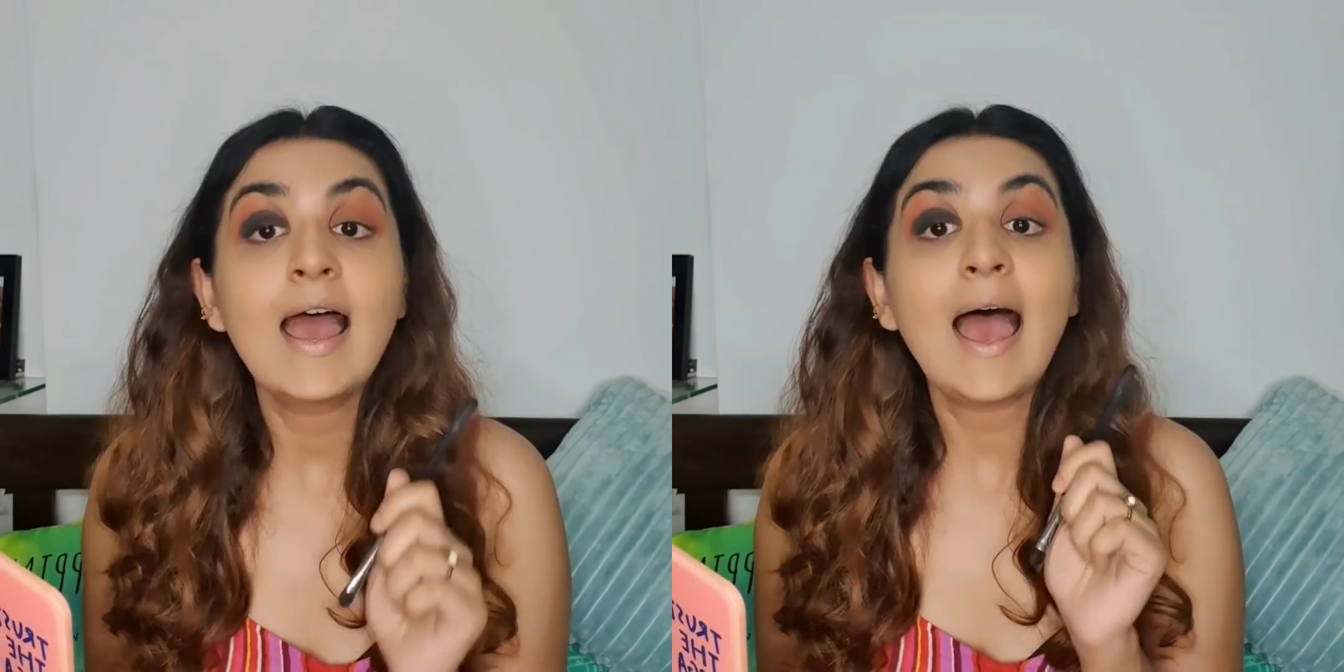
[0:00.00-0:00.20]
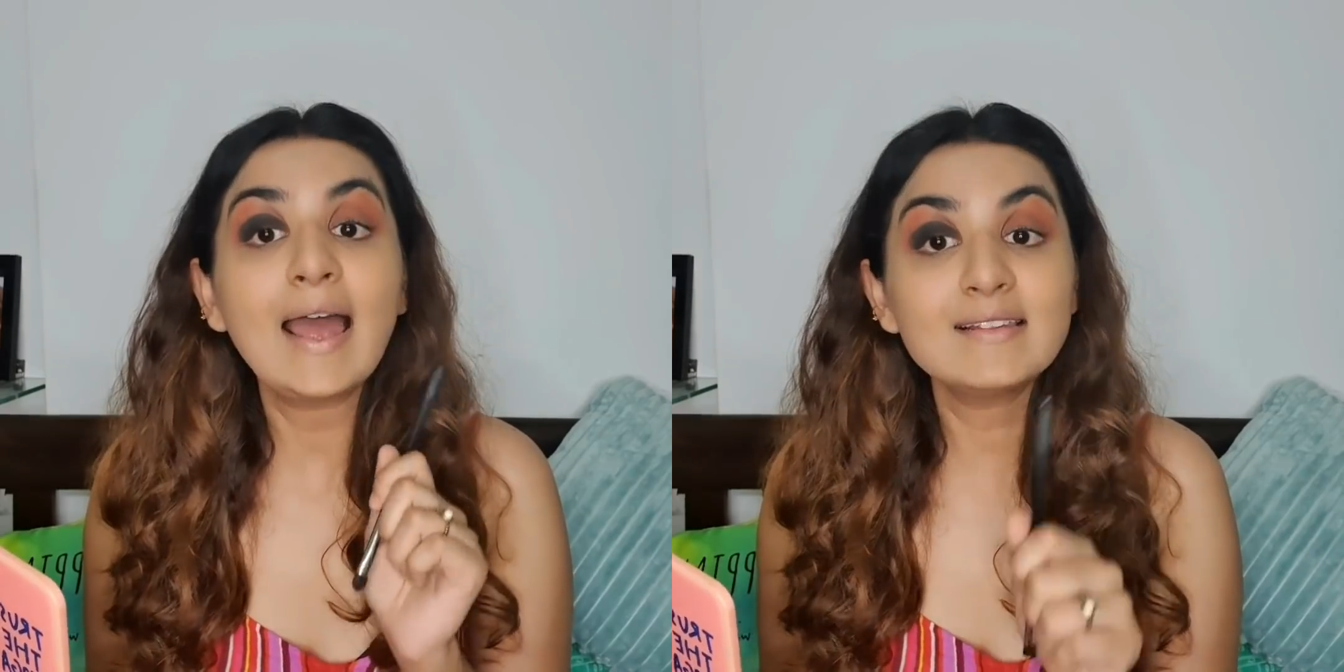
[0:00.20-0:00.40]

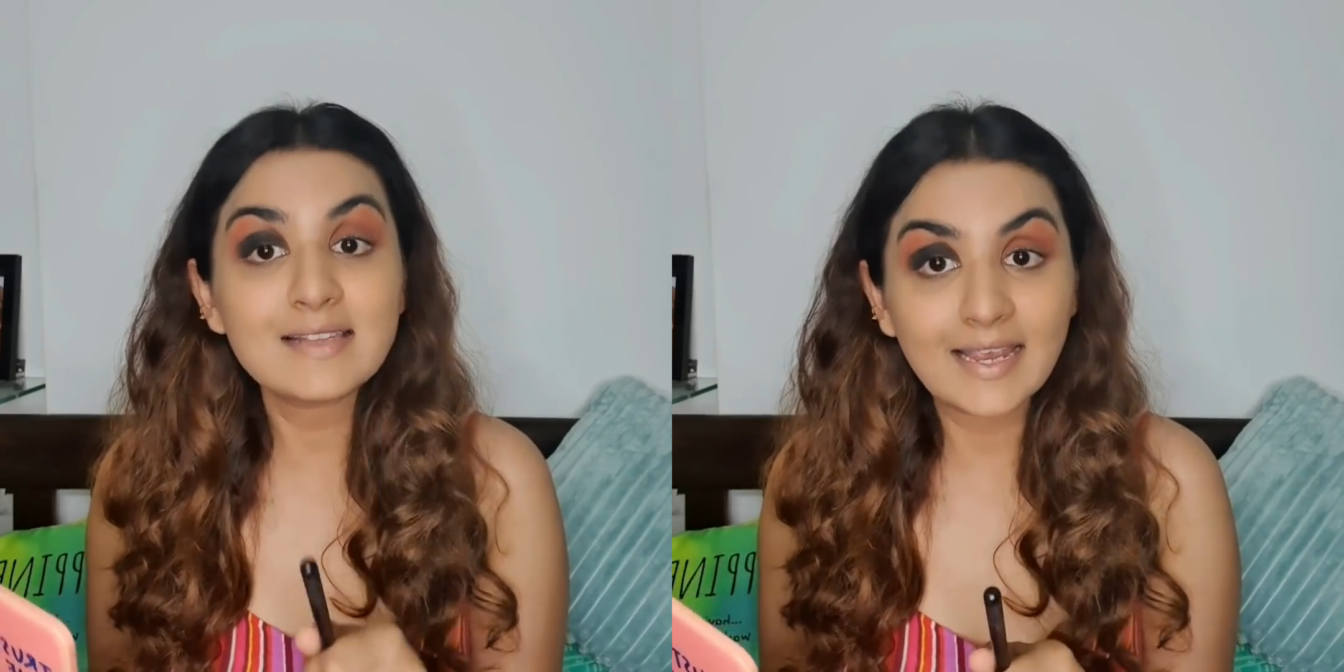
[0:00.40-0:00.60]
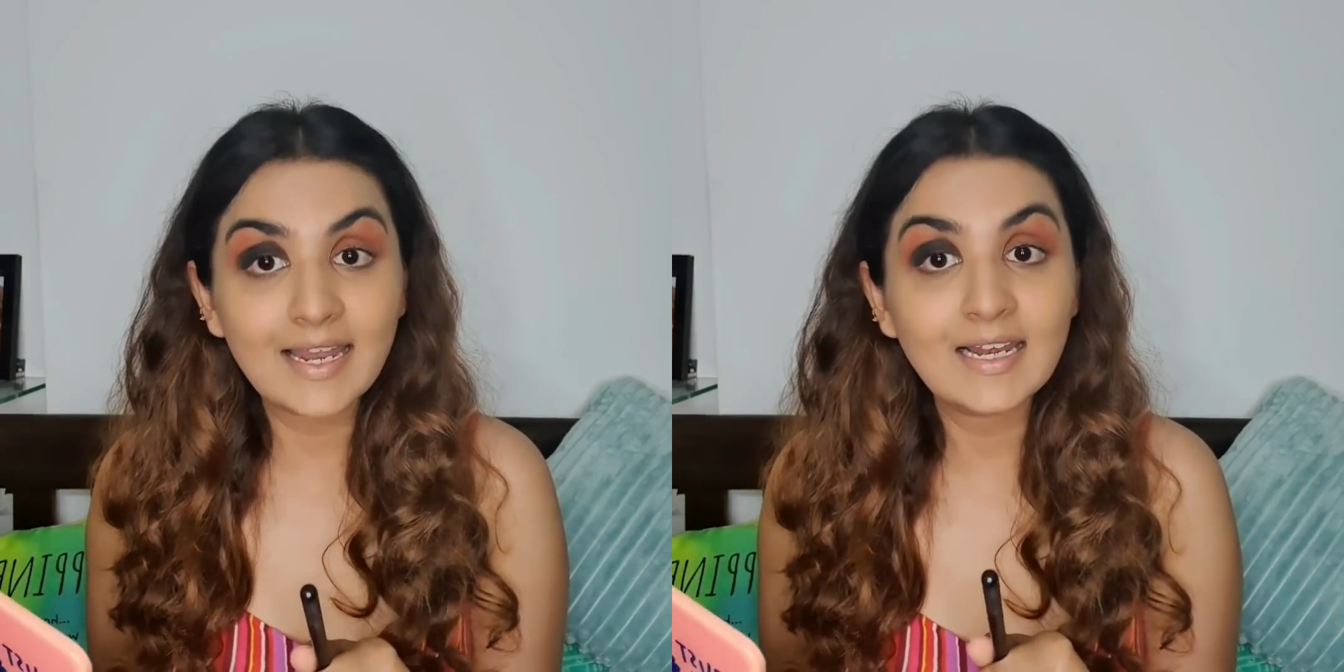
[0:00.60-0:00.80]
And
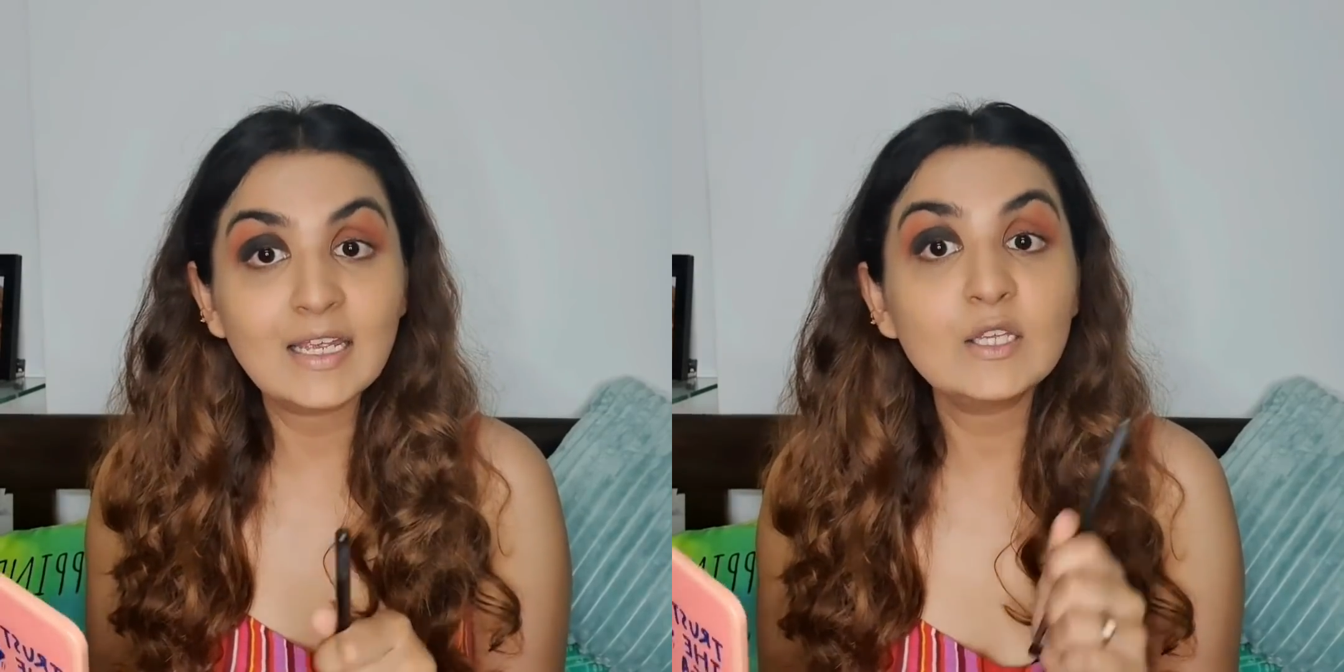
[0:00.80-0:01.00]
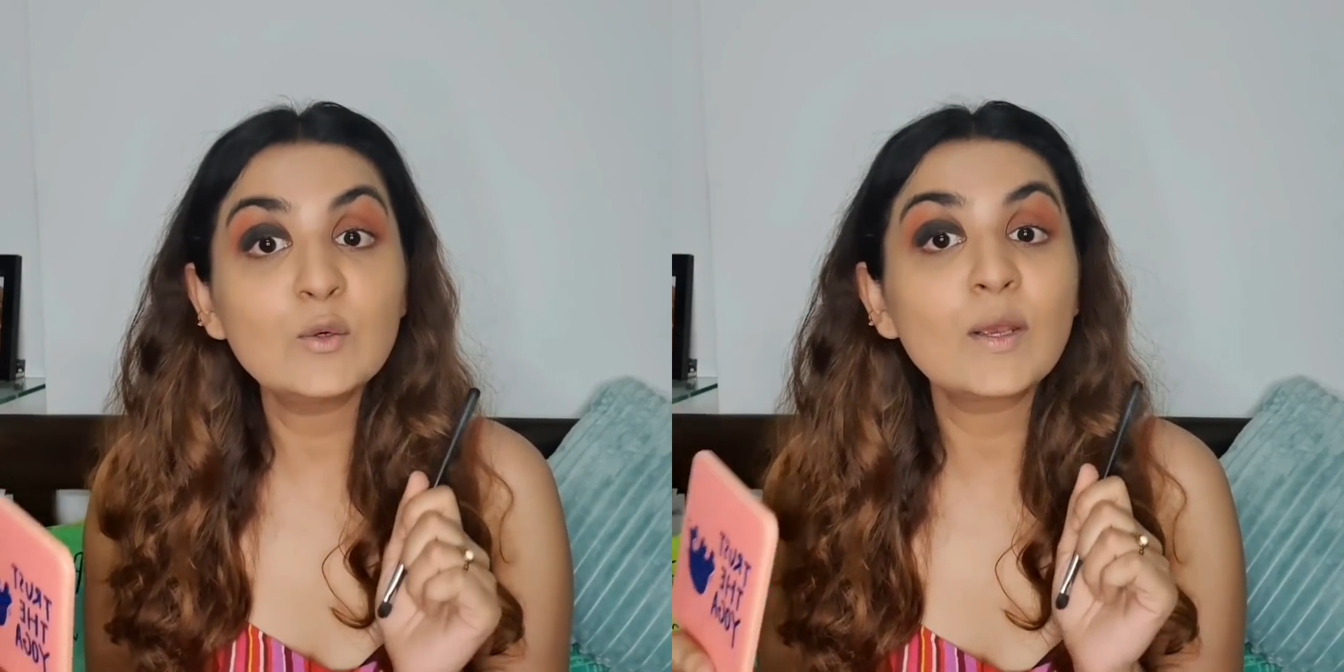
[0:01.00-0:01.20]
secondly,
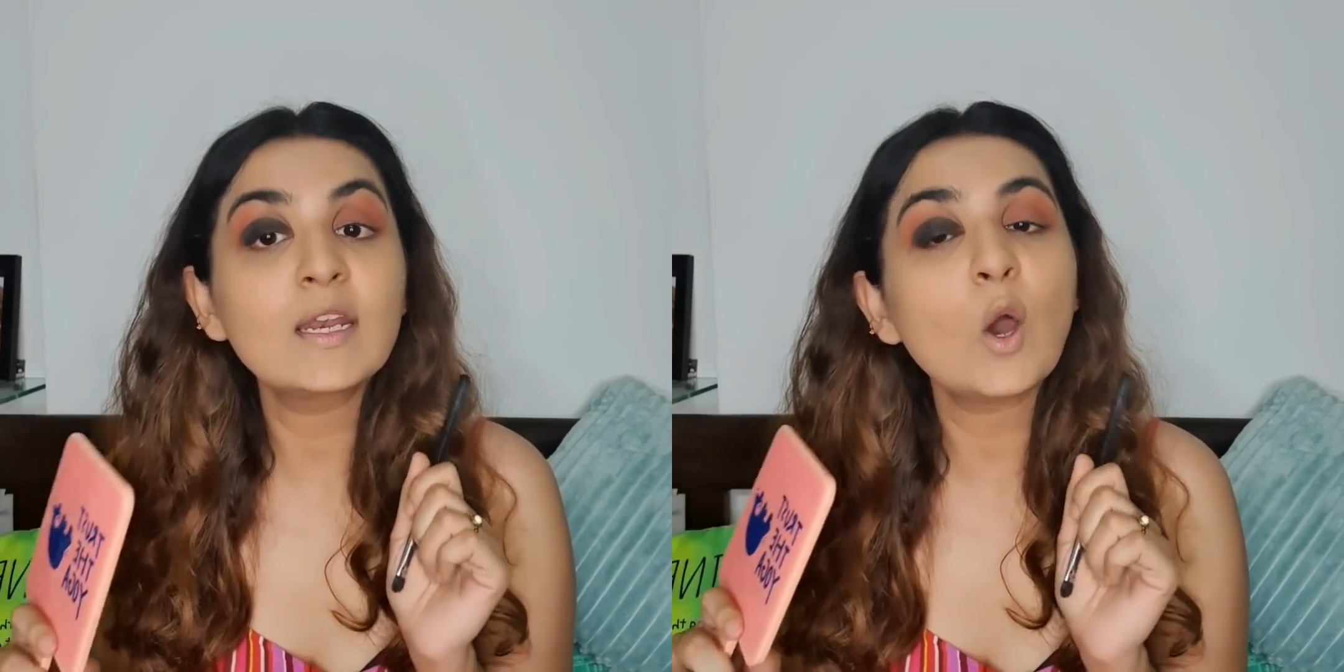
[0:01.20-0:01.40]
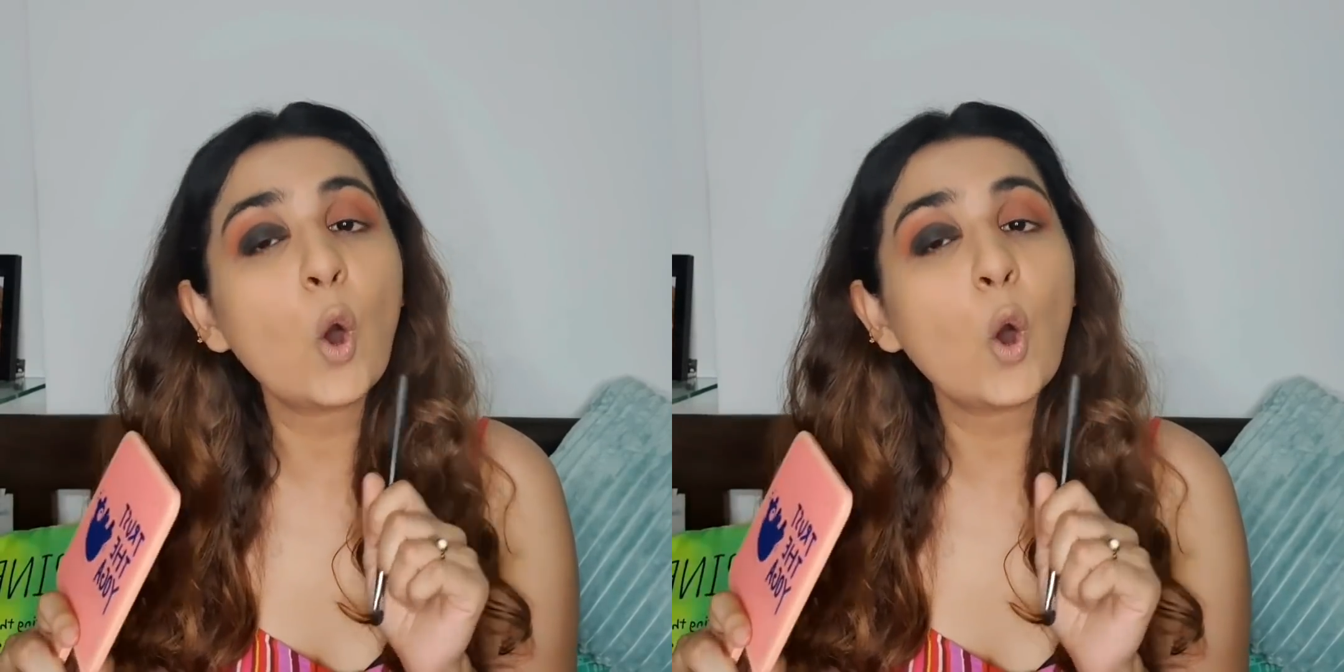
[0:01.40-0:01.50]
you can